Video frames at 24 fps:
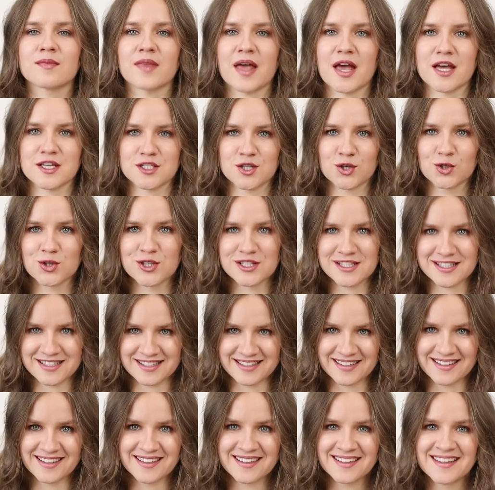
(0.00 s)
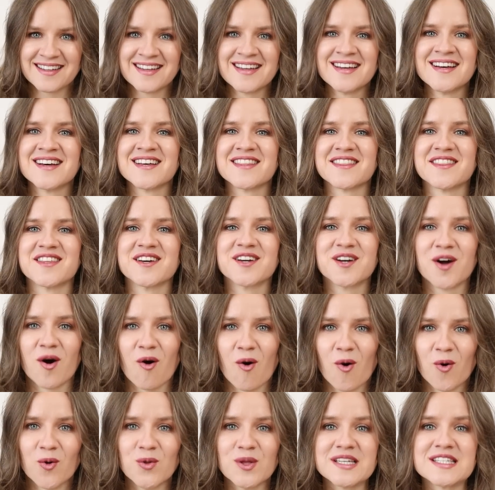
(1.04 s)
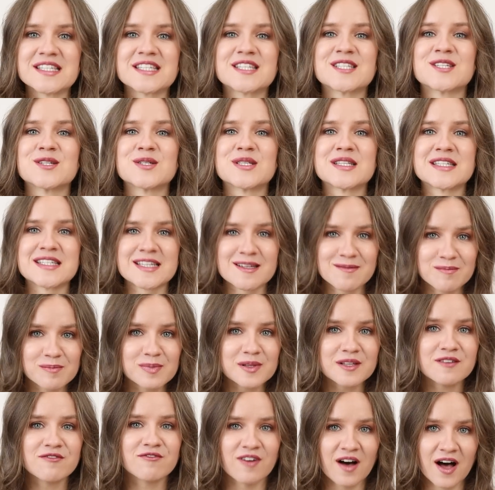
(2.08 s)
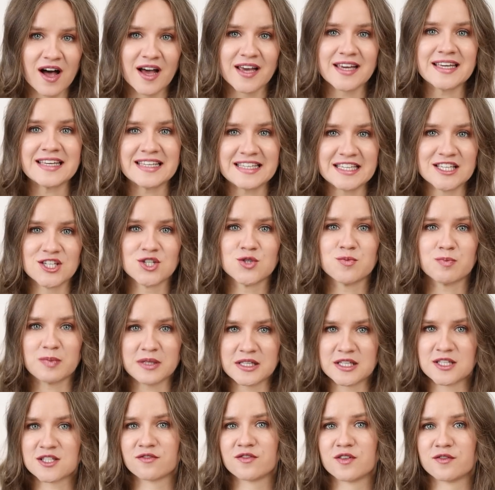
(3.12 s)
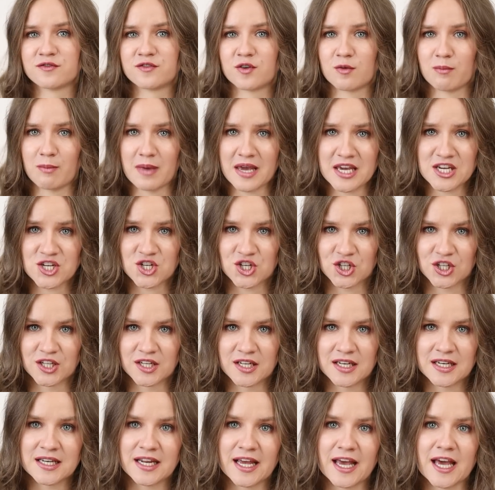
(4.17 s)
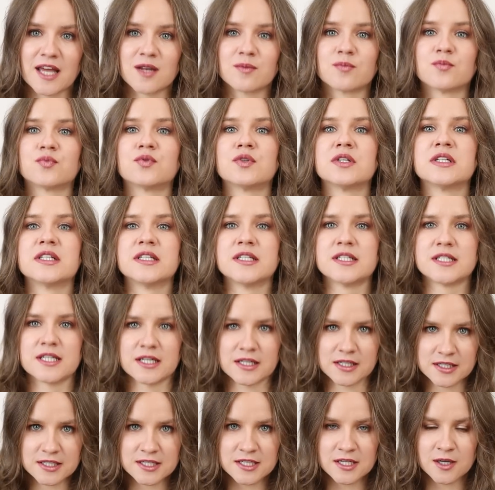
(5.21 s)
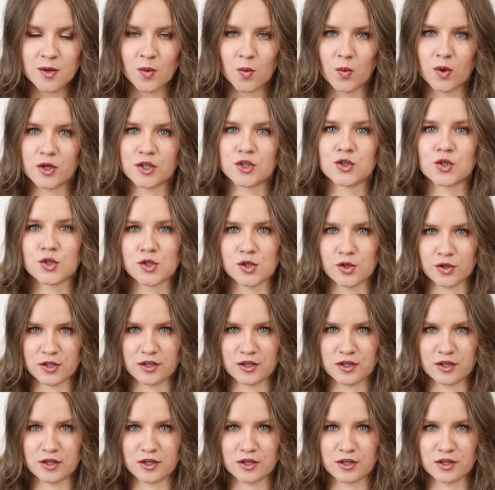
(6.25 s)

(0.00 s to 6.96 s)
As you can see, the goal is to simplify each piece of information and predict what you're looking